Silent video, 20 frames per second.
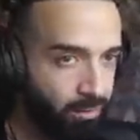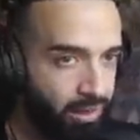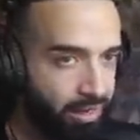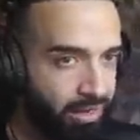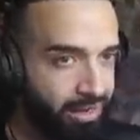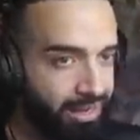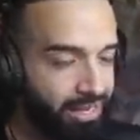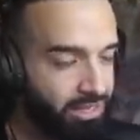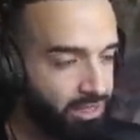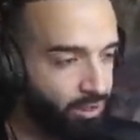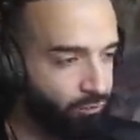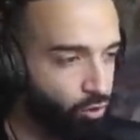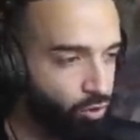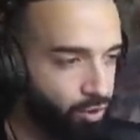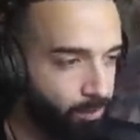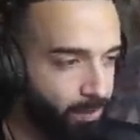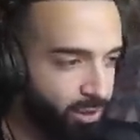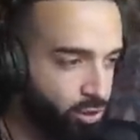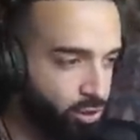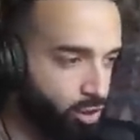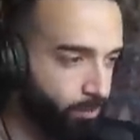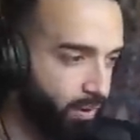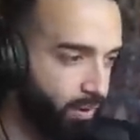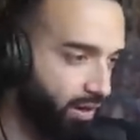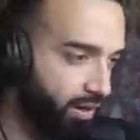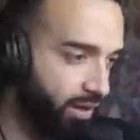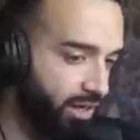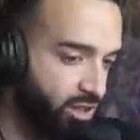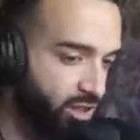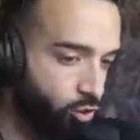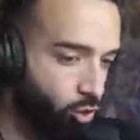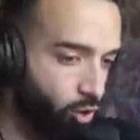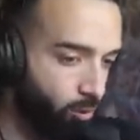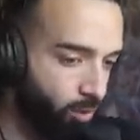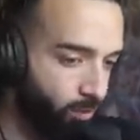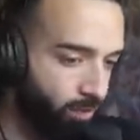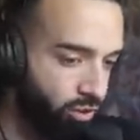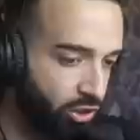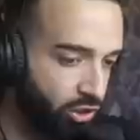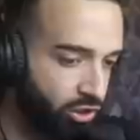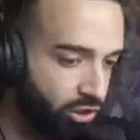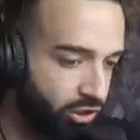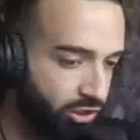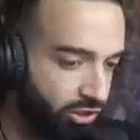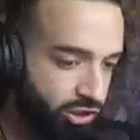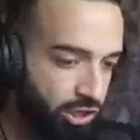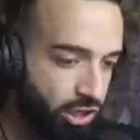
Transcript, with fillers: is if you dimensional barrier against normal magicians,